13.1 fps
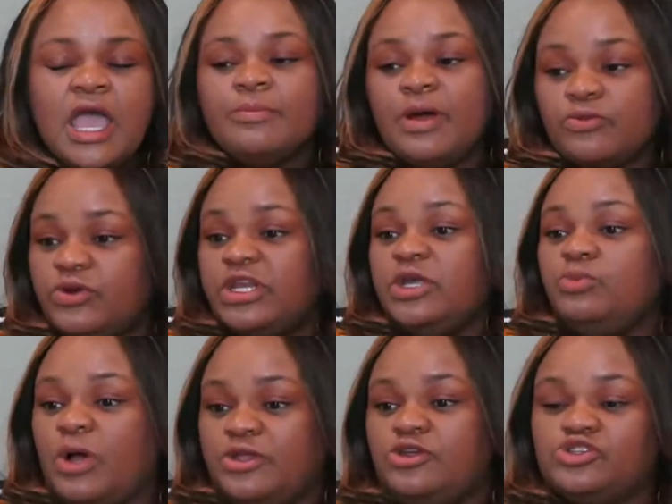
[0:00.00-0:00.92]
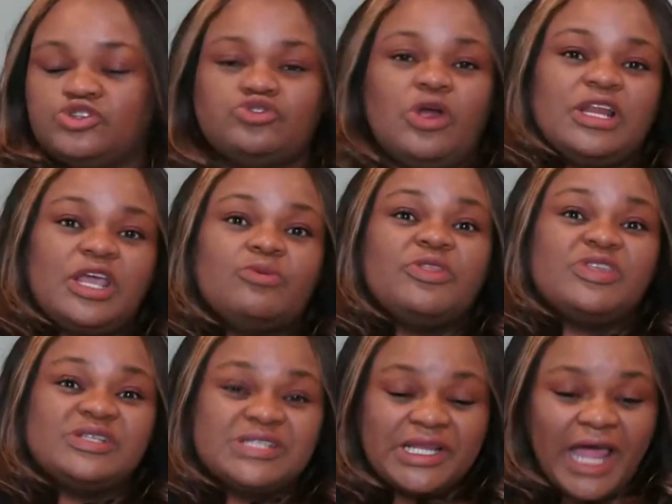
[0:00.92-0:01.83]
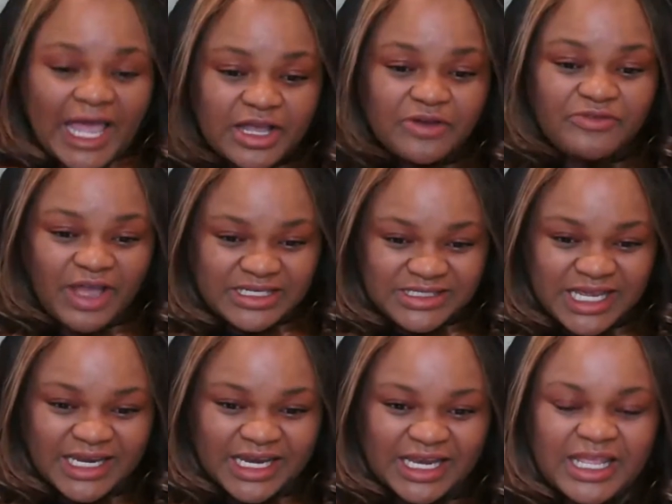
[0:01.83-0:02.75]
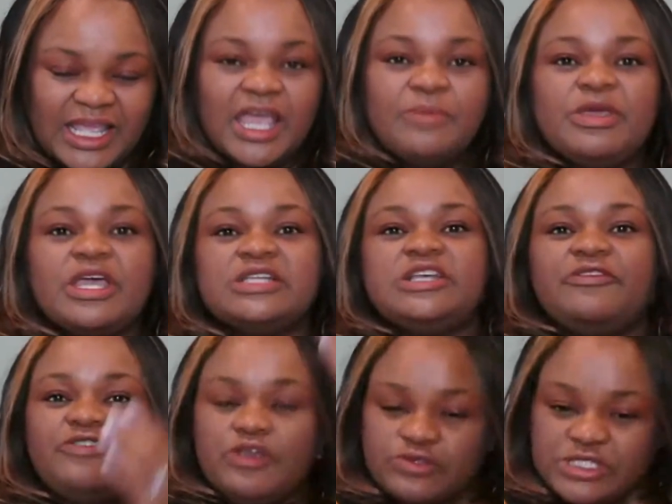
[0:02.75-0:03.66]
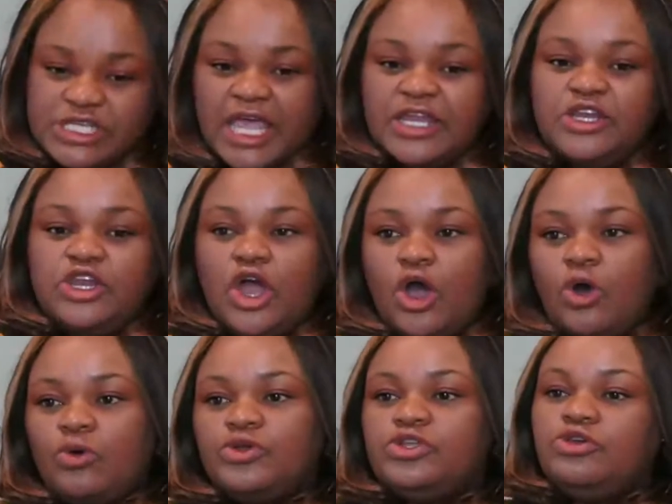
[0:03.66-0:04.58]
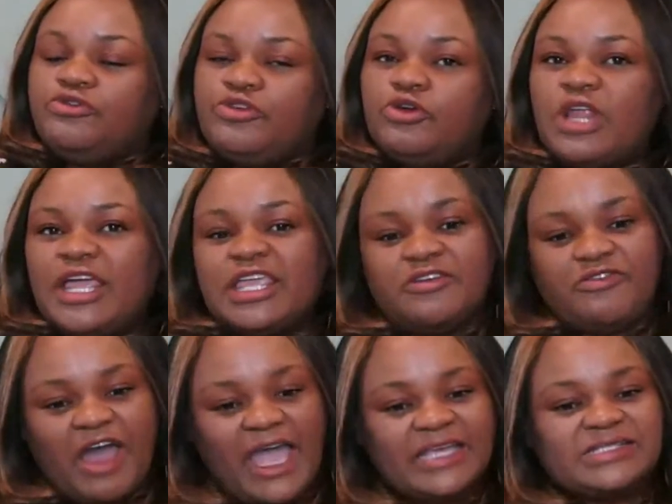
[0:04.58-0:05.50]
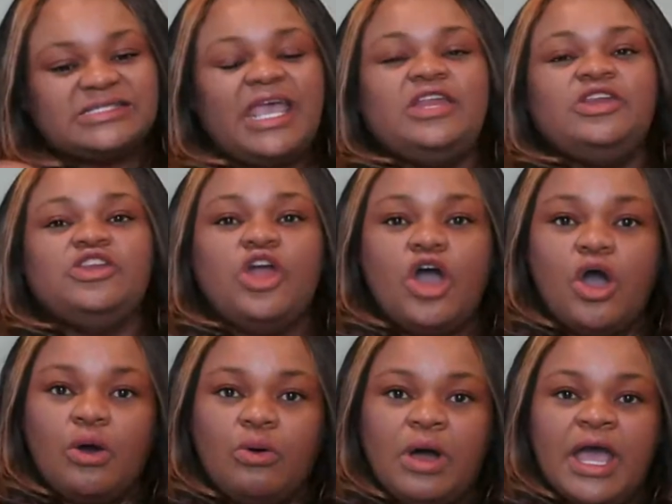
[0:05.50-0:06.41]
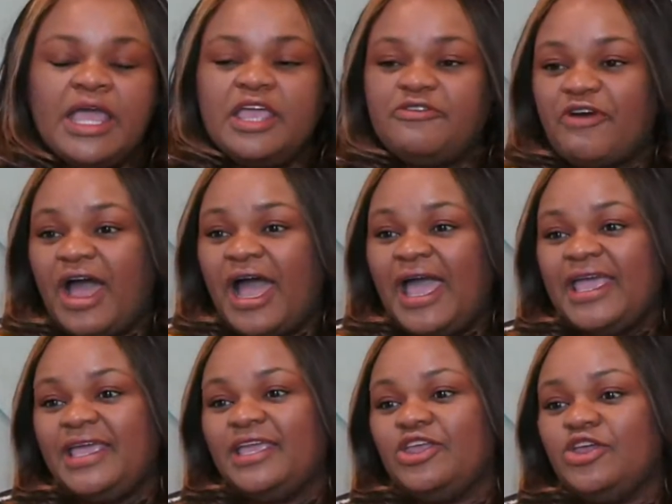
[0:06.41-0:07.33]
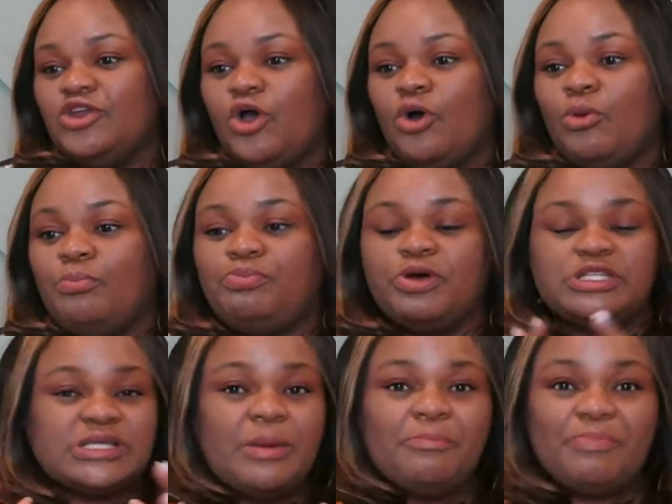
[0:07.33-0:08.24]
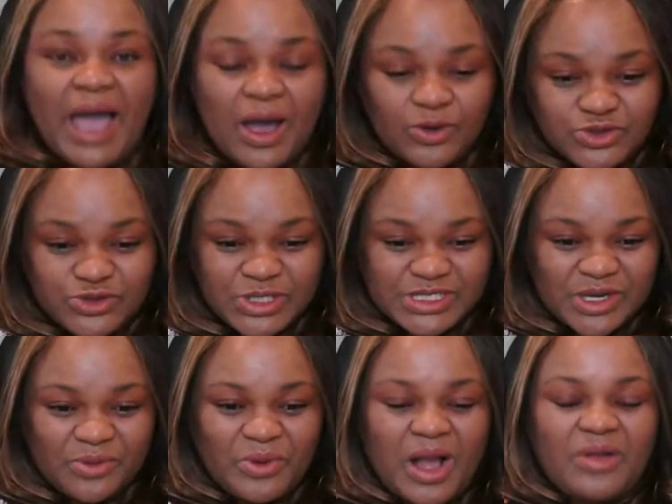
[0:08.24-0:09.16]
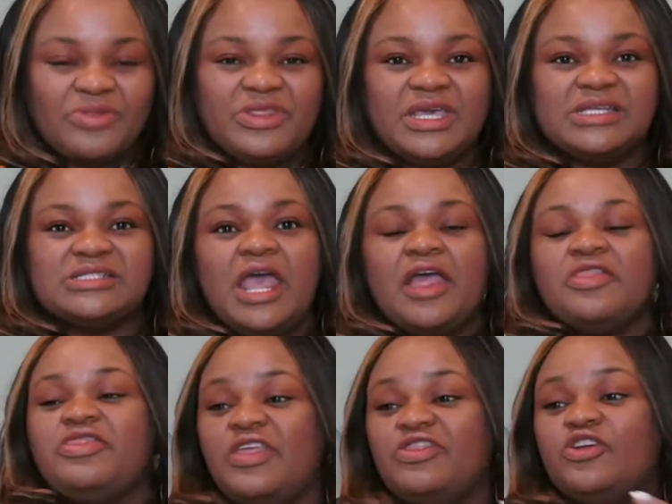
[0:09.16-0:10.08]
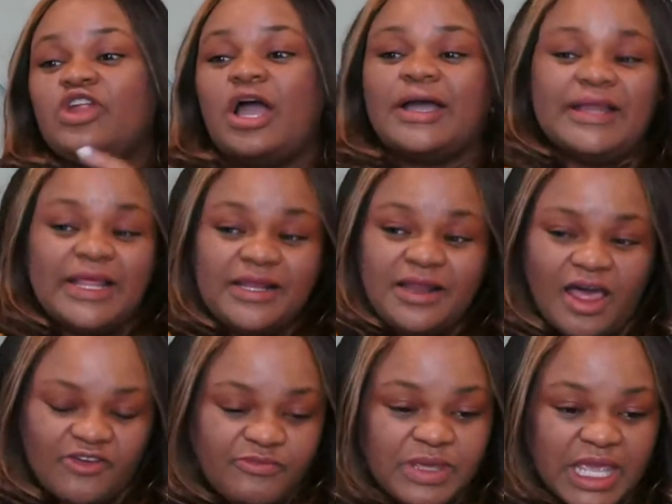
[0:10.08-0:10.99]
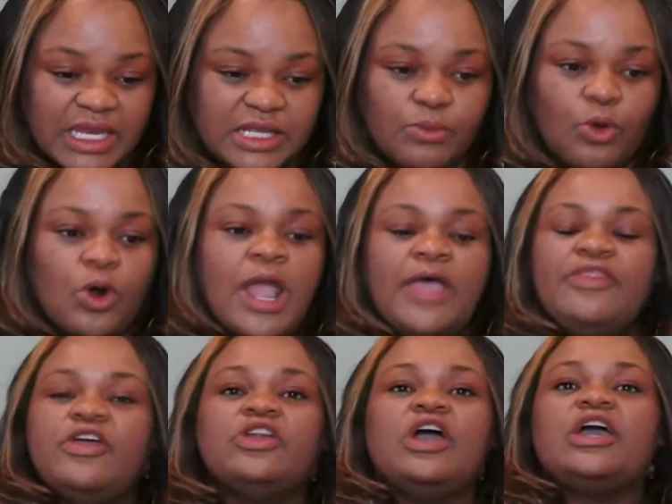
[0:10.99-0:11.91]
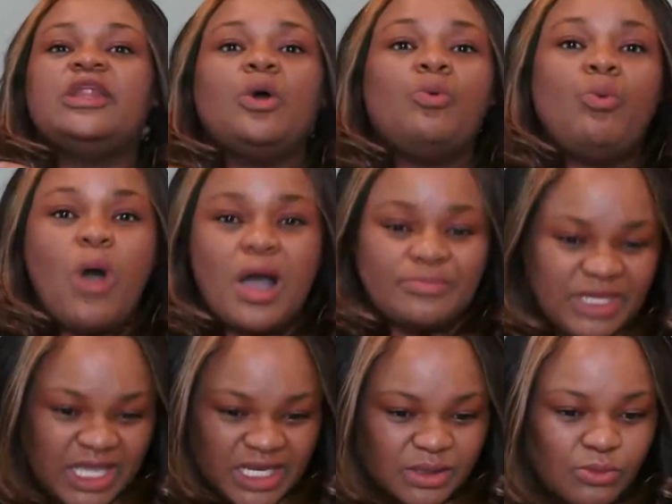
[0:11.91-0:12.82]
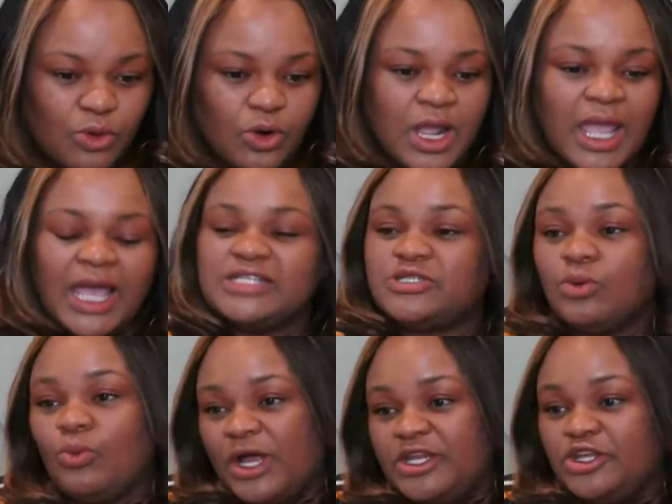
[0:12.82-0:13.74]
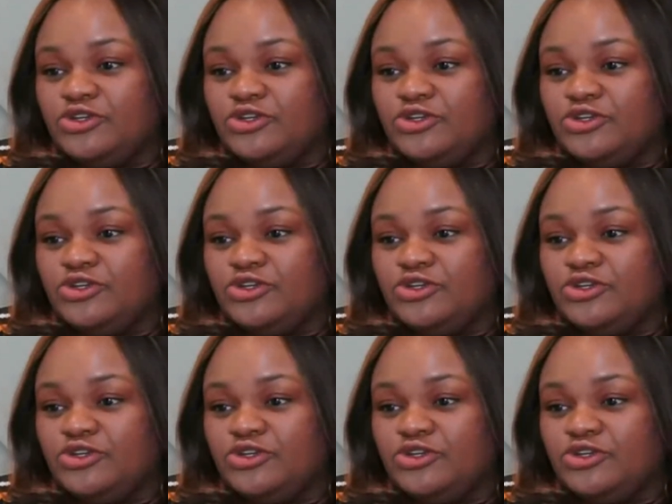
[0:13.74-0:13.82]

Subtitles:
But really, what you're struggling with is a lack of identity. Because if you said no, you feel like if I say no, if I, put some boundaries around this, then they're not going to love me anymore. They're not going to want me anymore. And so what do?